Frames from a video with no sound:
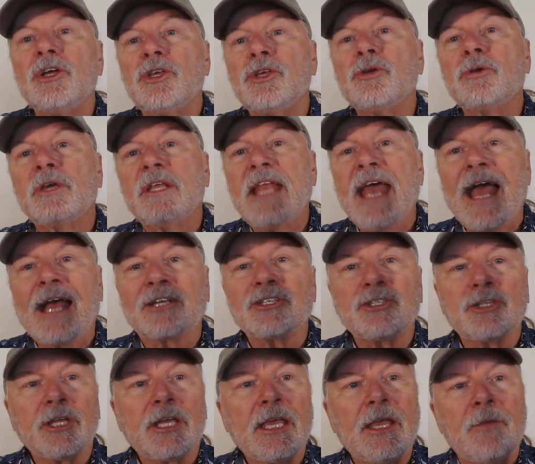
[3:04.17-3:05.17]
you can
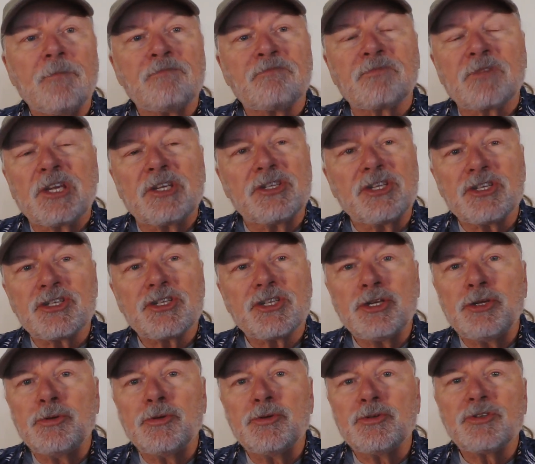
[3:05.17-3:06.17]
actually just
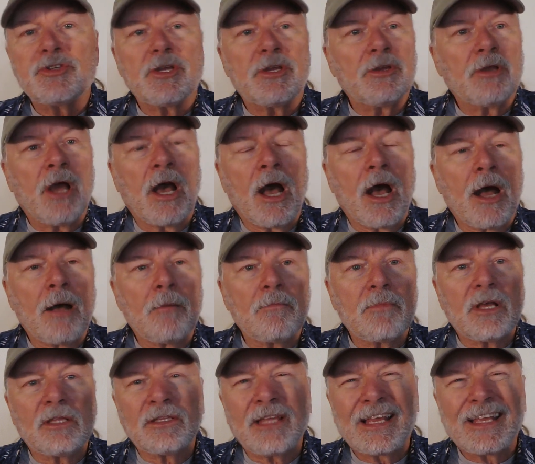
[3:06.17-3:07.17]
use
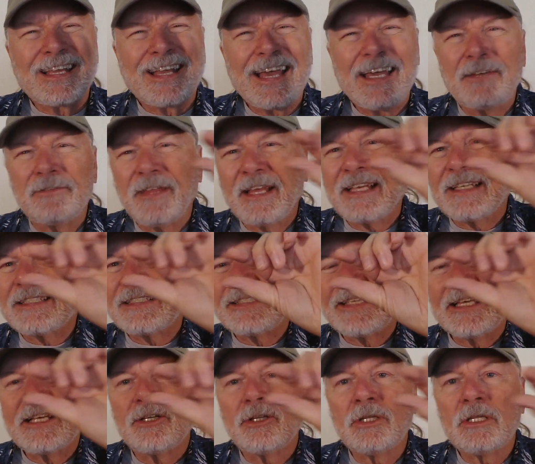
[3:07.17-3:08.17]
kind of like a
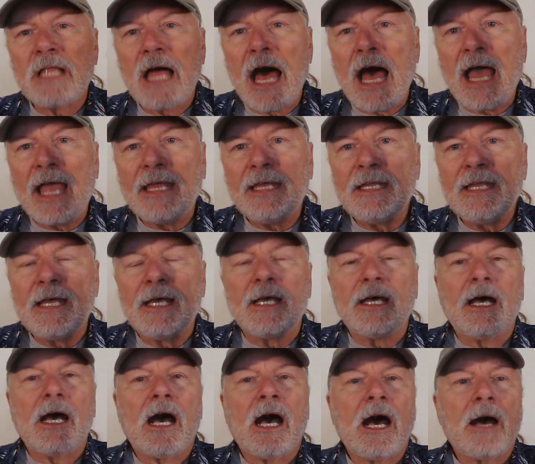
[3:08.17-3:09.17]
single line,
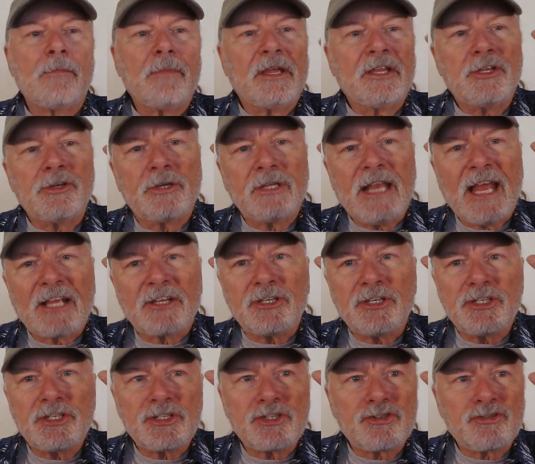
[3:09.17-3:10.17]
and you can
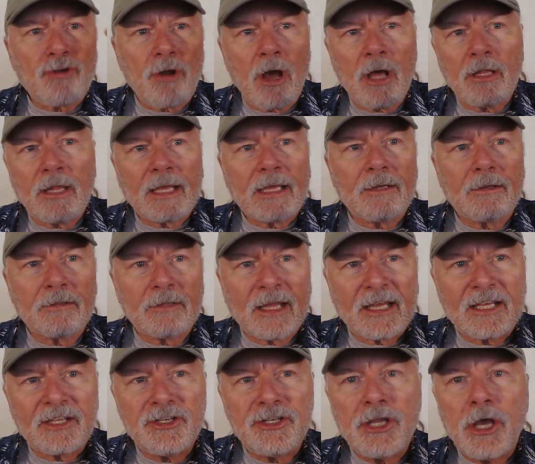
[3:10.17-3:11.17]
actually just draw
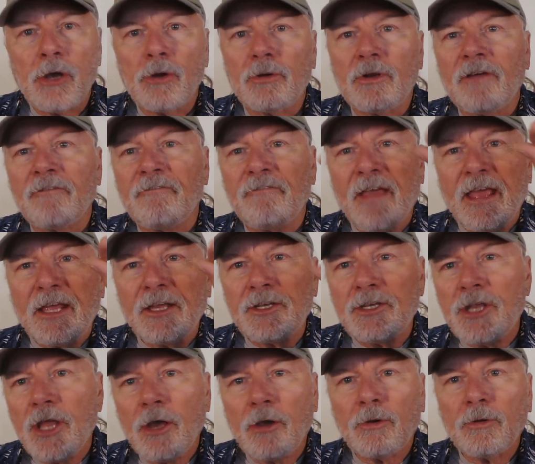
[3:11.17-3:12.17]
like a note, a
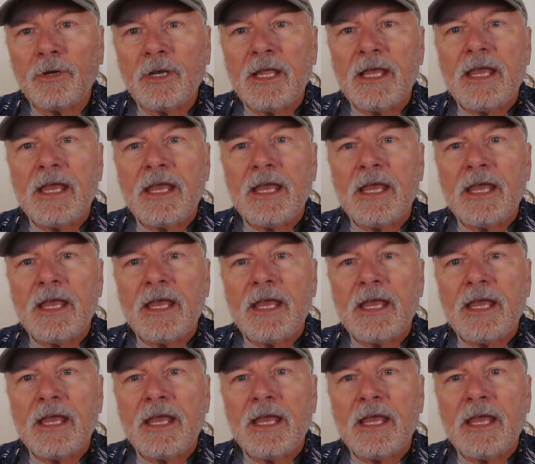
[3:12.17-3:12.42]
fake note,